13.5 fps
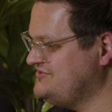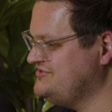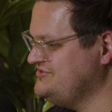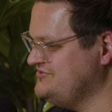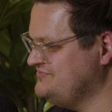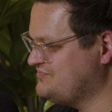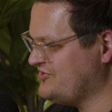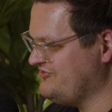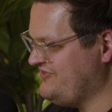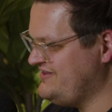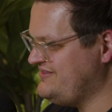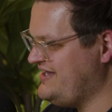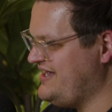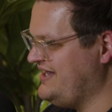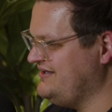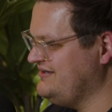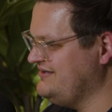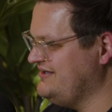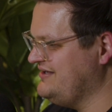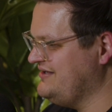in order to prevent
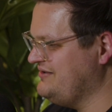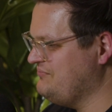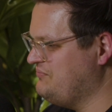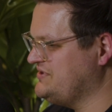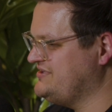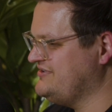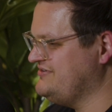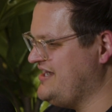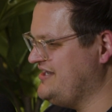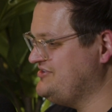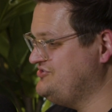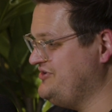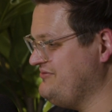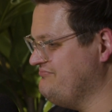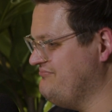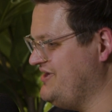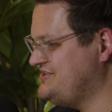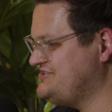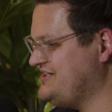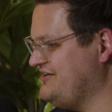that, but they're not
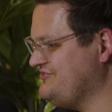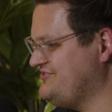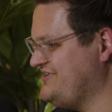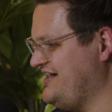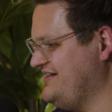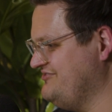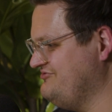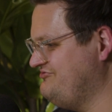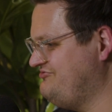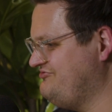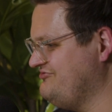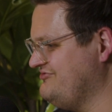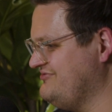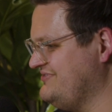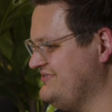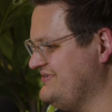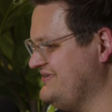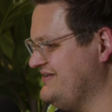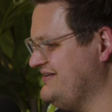doing much outside of